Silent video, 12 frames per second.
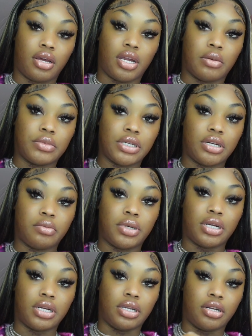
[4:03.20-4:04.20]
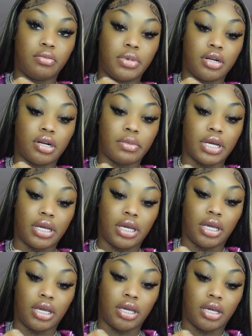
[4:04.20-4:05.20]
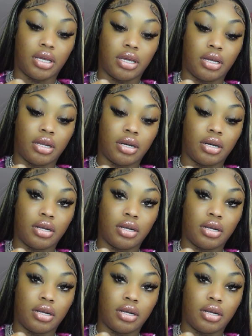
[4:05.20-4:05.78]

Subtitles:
and I'm just gonna put a little bit on my hand,